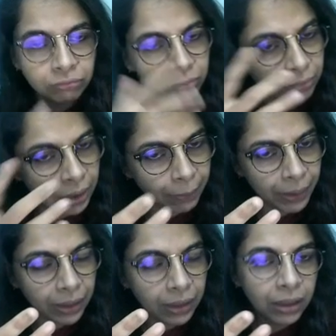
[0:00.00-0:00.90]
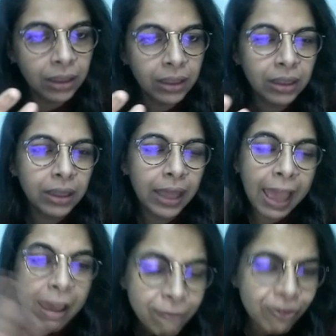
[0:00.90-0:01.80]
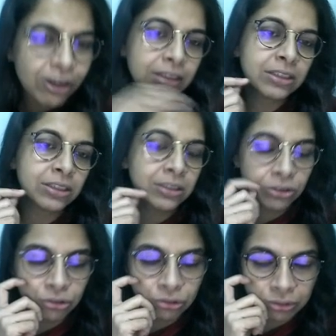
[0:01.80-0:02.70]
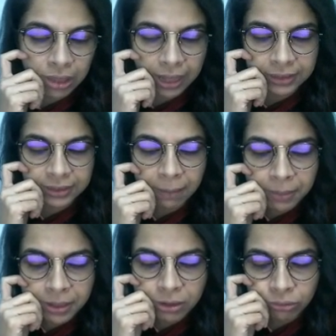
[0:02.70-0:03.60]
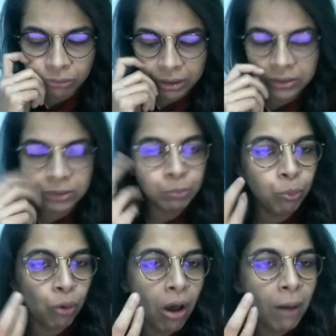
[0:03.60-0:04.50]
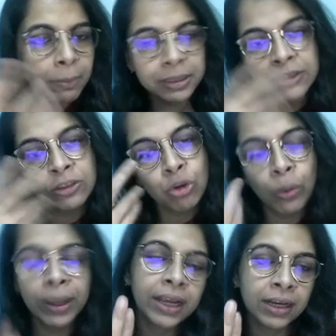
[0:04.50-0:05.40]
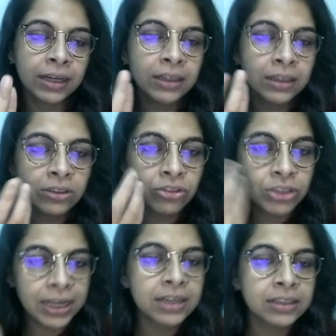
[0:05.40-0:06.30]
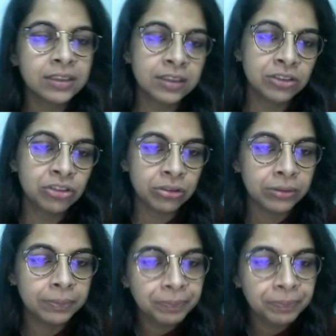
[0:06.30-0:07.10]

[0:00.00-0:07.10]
maybe effort to do that. Somebody who is prompt and quick to take a decision.